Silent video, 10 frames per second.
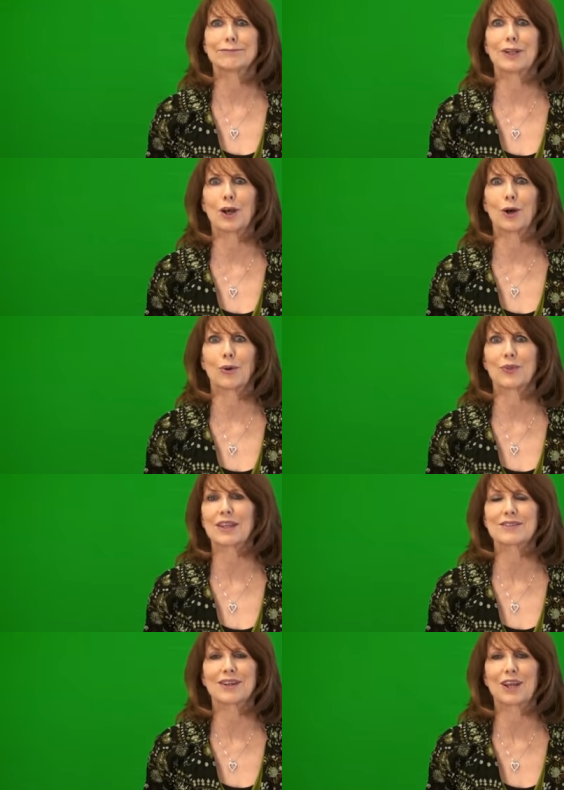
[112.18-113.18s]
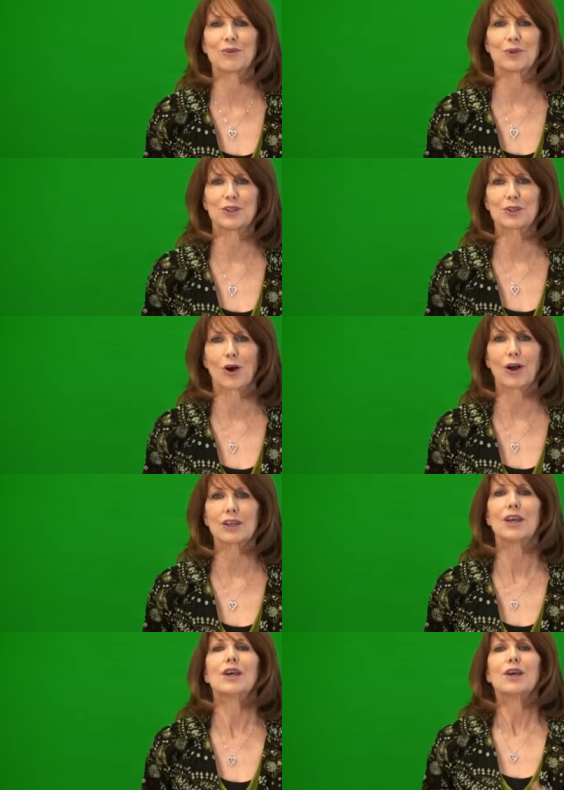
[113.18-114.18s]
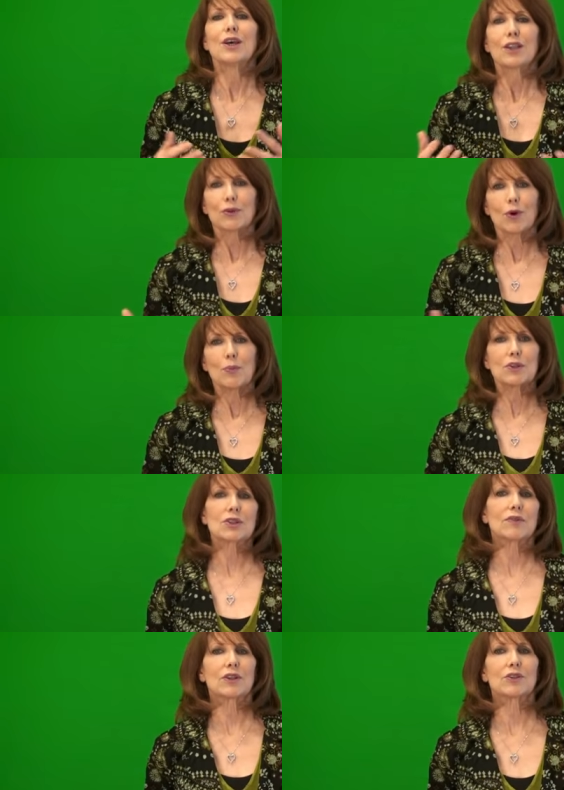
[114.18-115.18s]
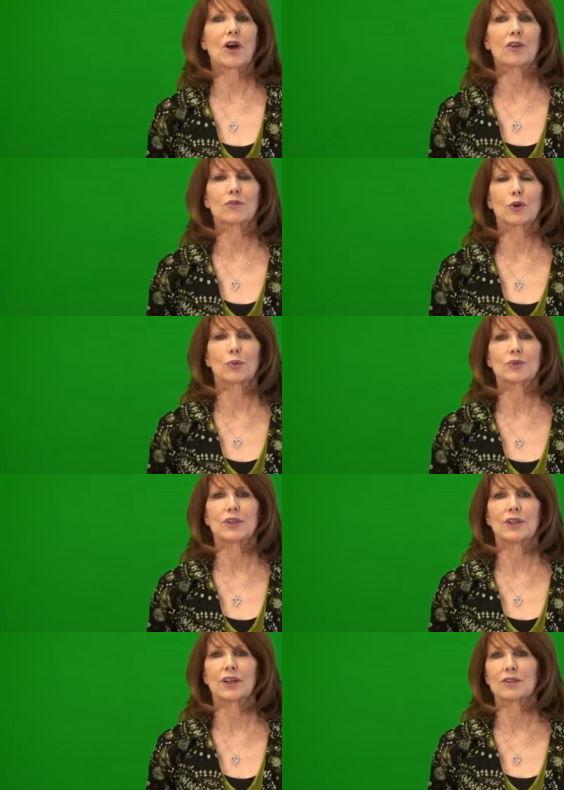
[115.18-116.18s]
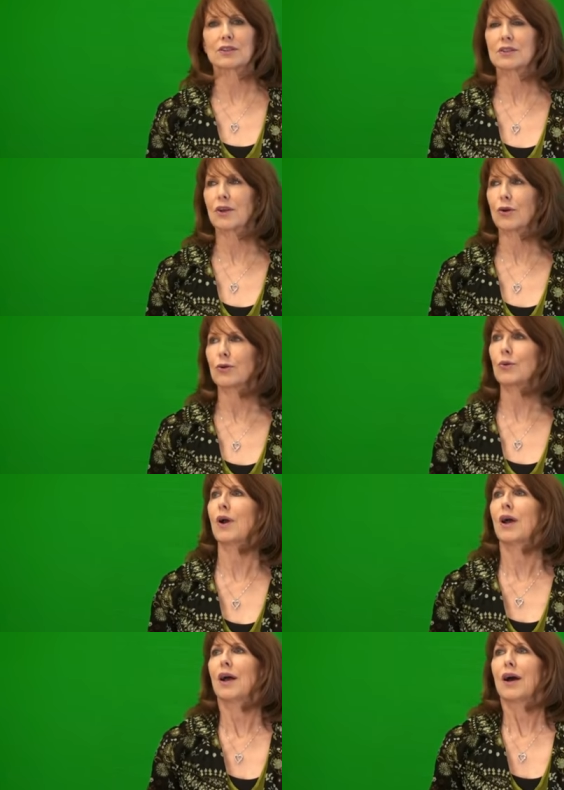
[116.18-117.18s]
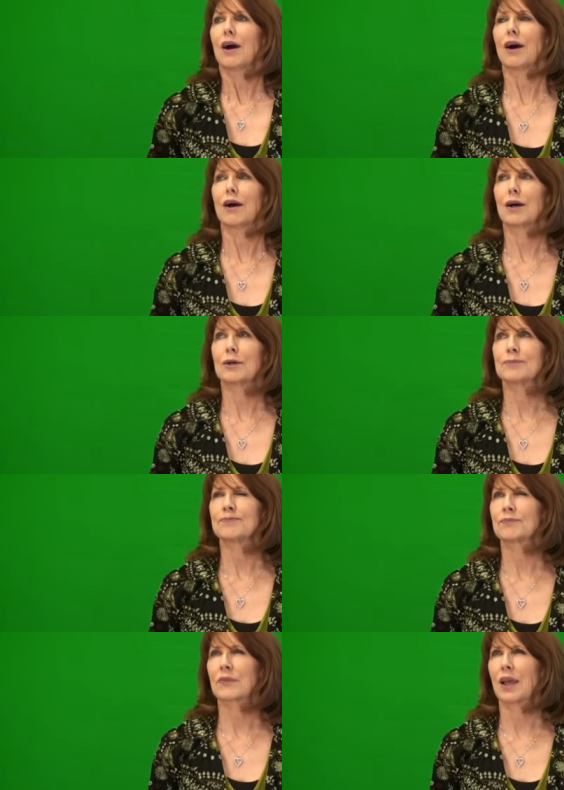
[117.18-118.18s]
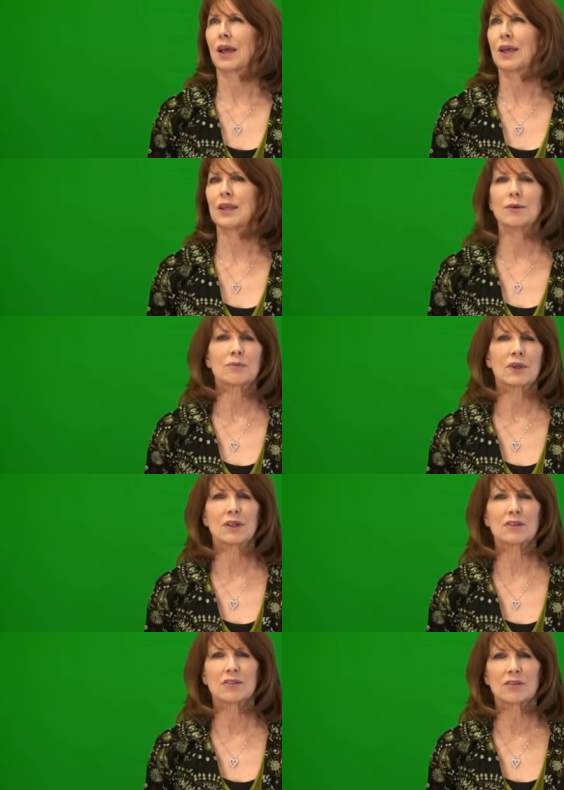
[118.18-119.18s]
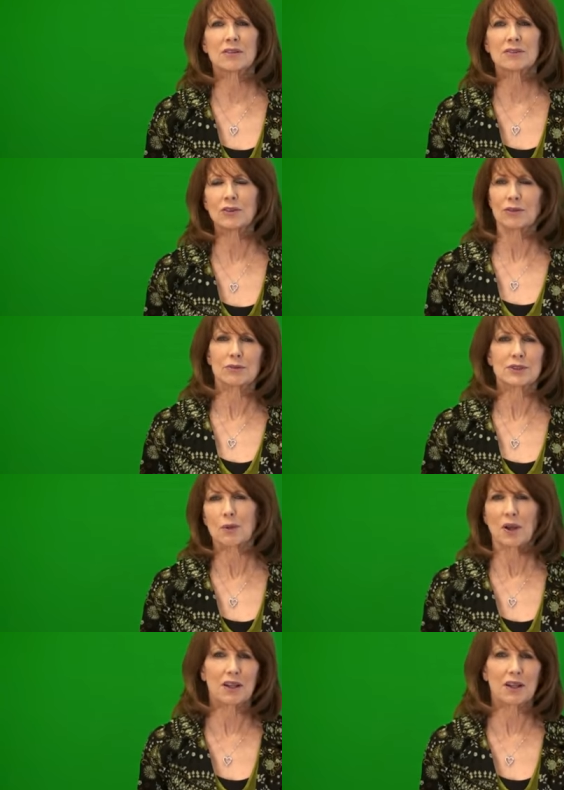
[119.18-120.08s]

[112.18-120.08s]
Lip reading: No, that's not how you really talk. Throw a bunch of little nonverbals in there. So I am going to, say